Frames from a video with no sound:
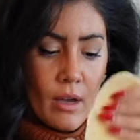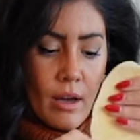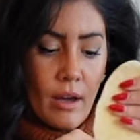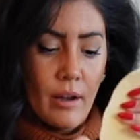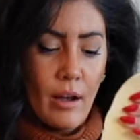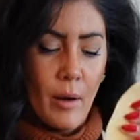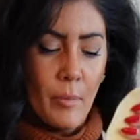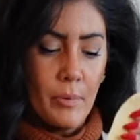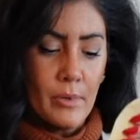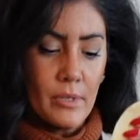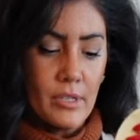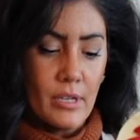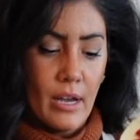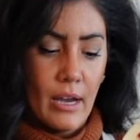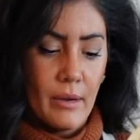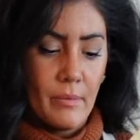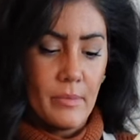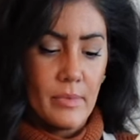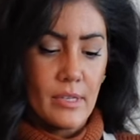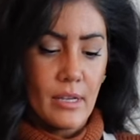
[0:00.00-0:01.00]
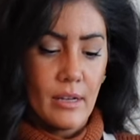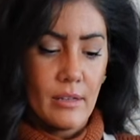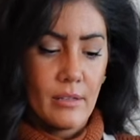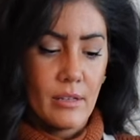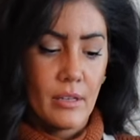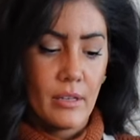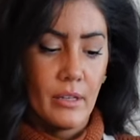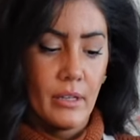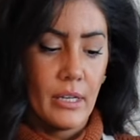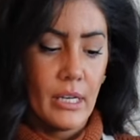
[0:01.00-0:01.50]
a couple of times
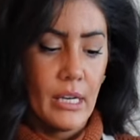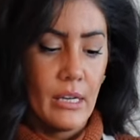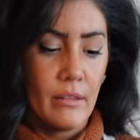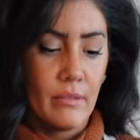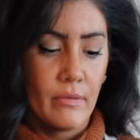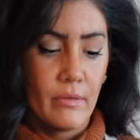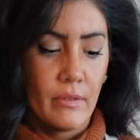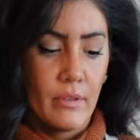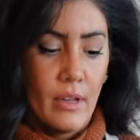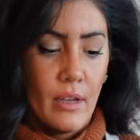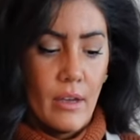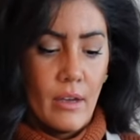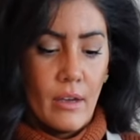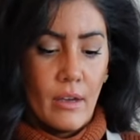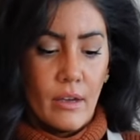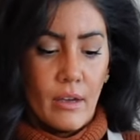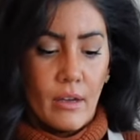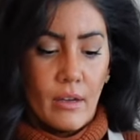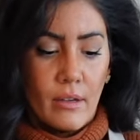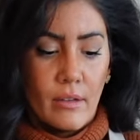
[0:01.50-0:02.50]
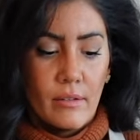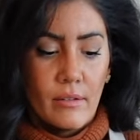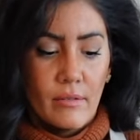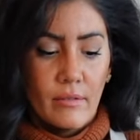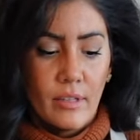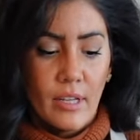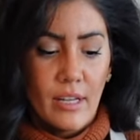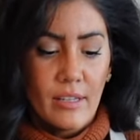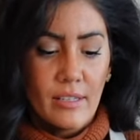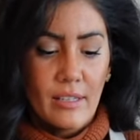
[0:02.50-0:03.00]
until it
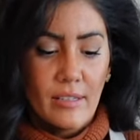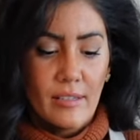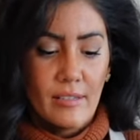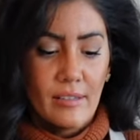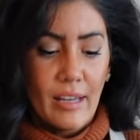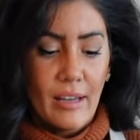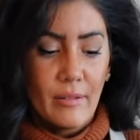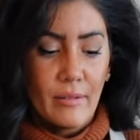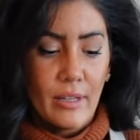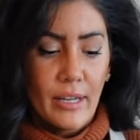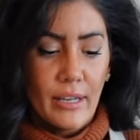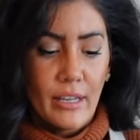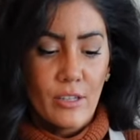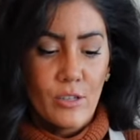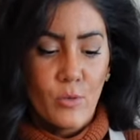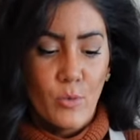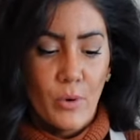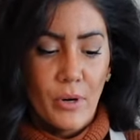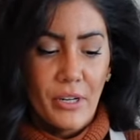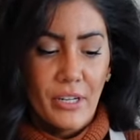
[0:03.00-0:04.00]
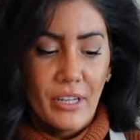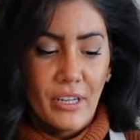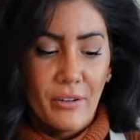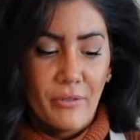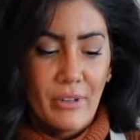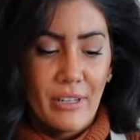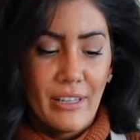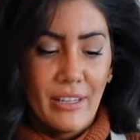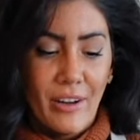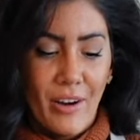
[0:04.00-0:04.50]
doesn't sound like it's working
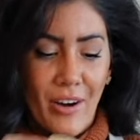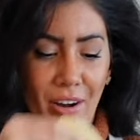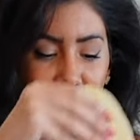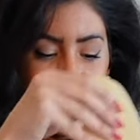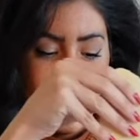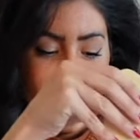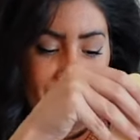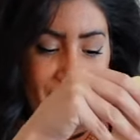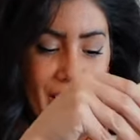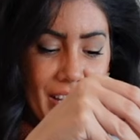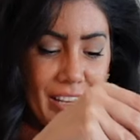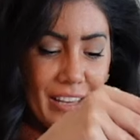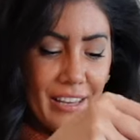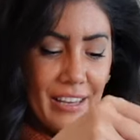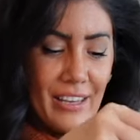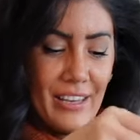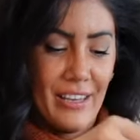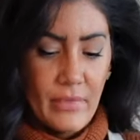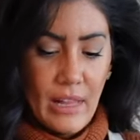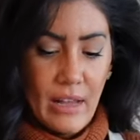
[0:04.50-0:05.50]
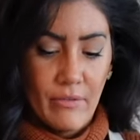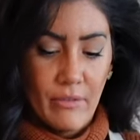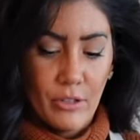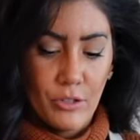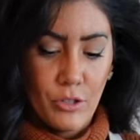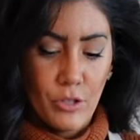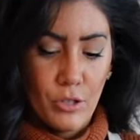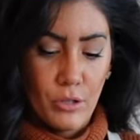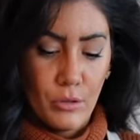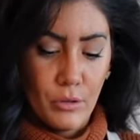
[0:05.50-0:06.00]
really hard. Level
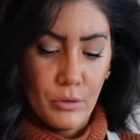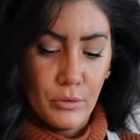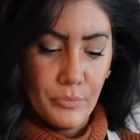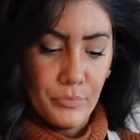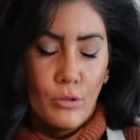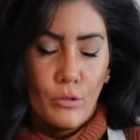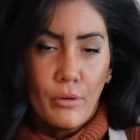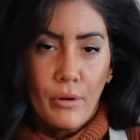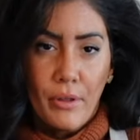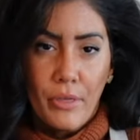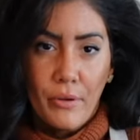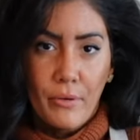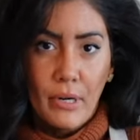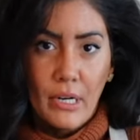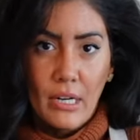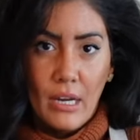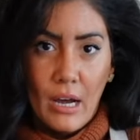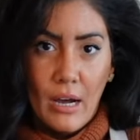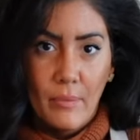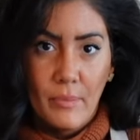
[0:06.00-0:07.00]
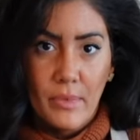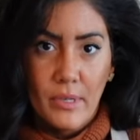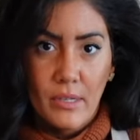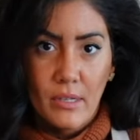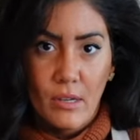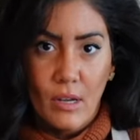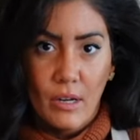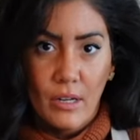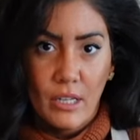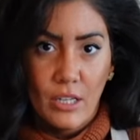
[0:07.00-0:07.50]
two, two or three times
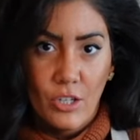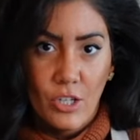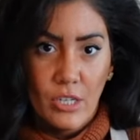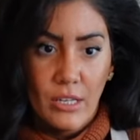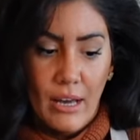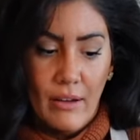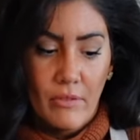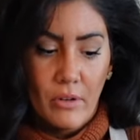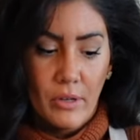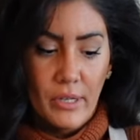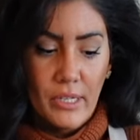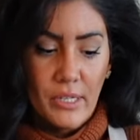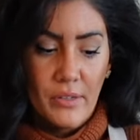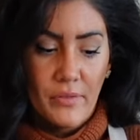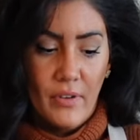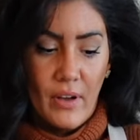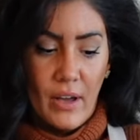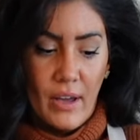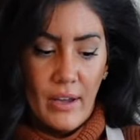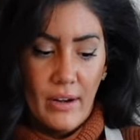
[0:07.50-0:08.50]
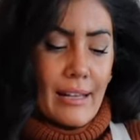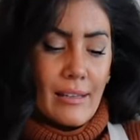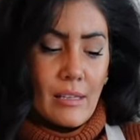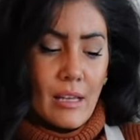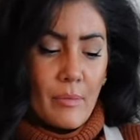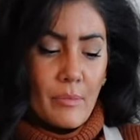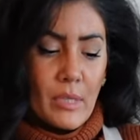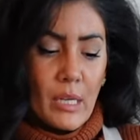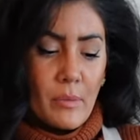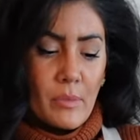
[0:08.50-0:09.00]
on each level is fine. And
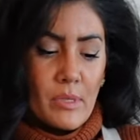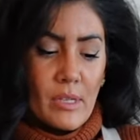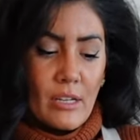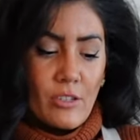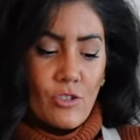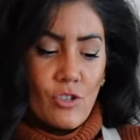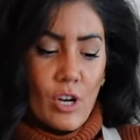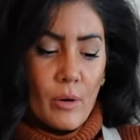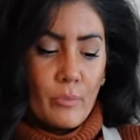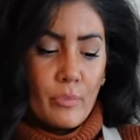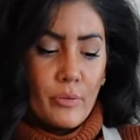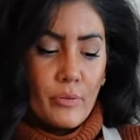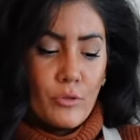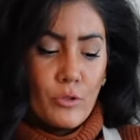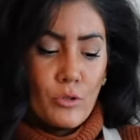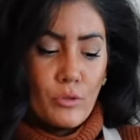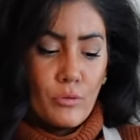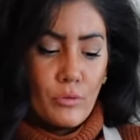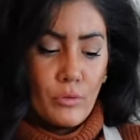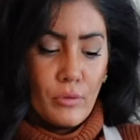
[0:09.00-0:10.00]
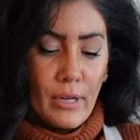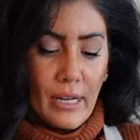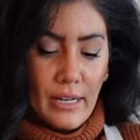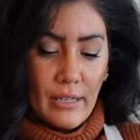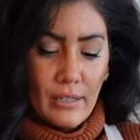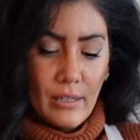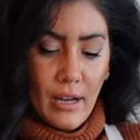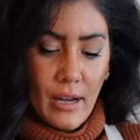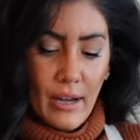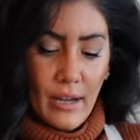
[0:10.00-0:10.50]
sometimes I jump two at a
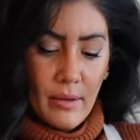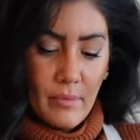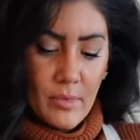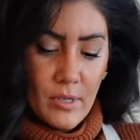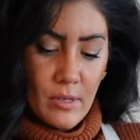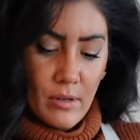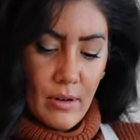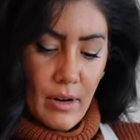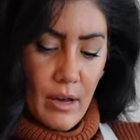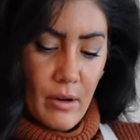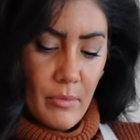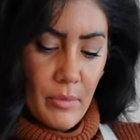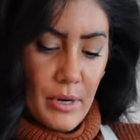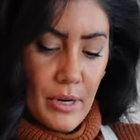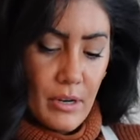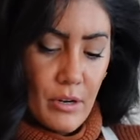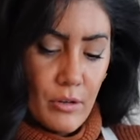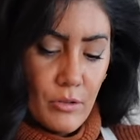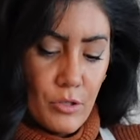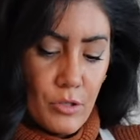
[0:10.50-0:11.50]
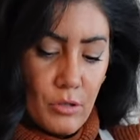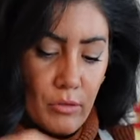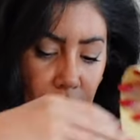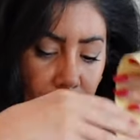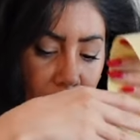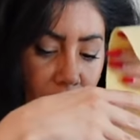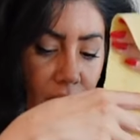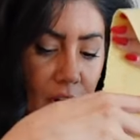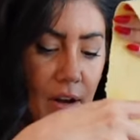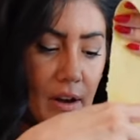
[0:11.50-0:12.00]
time. So now I'm gonna go to
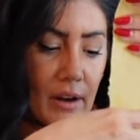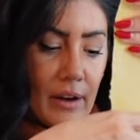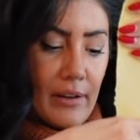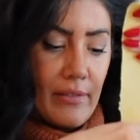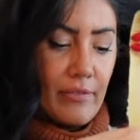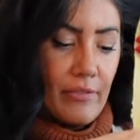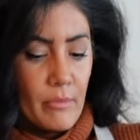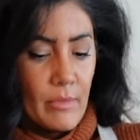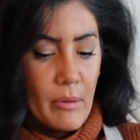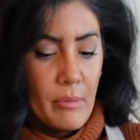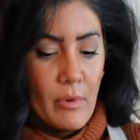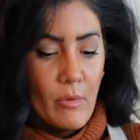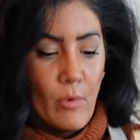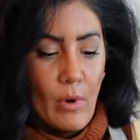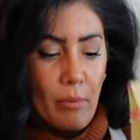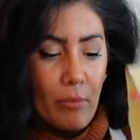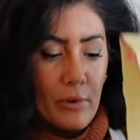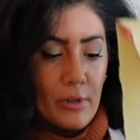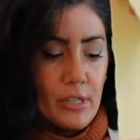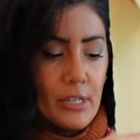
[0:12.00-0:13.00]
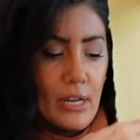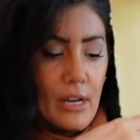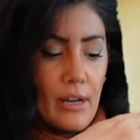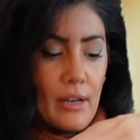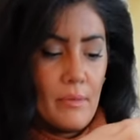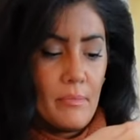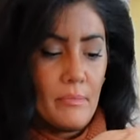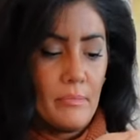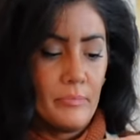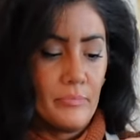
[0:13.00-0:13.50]
five, maybe one more
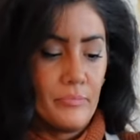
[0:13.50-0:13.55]
time.